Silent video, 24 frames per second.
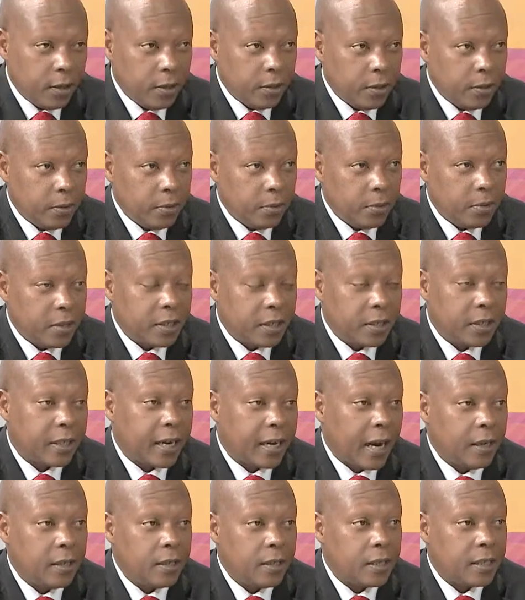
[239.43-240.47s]
You
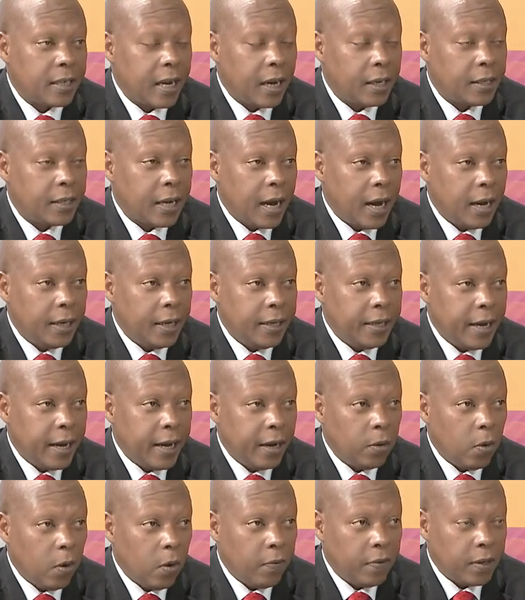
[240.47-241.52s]
can start early,
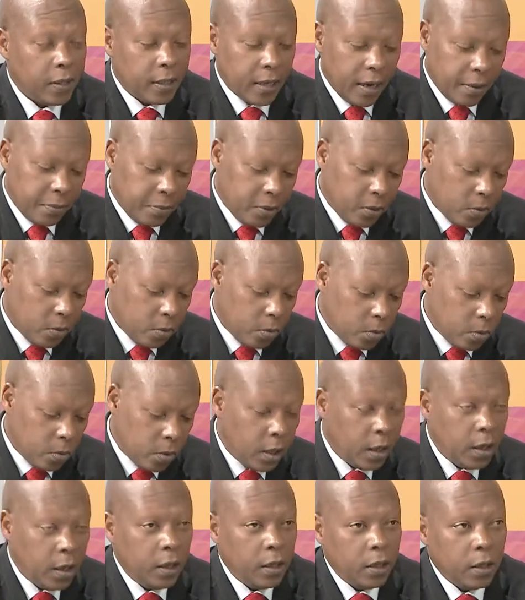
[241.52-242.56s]
and over time you
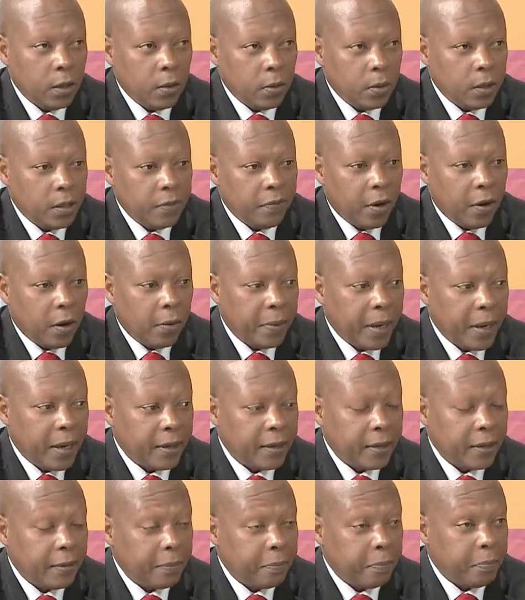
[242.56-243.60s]
develop
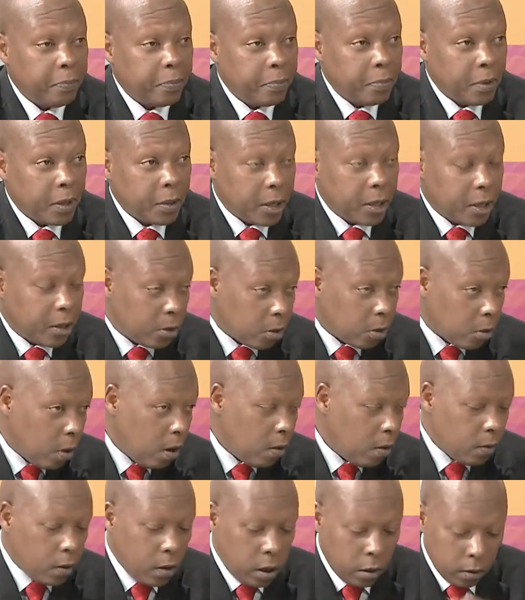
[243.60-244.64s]
and
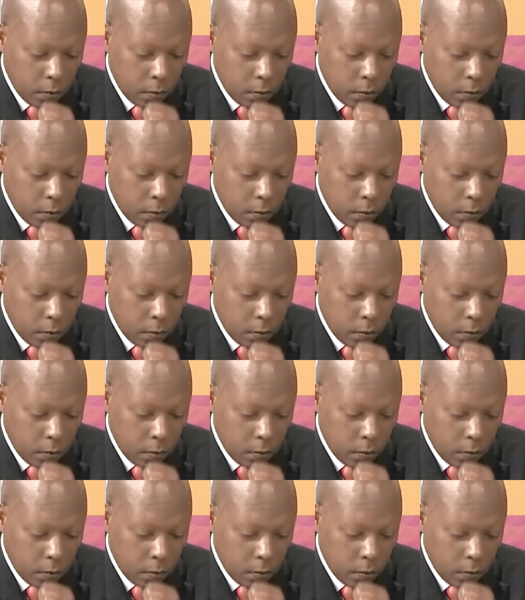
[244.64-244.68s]
grow,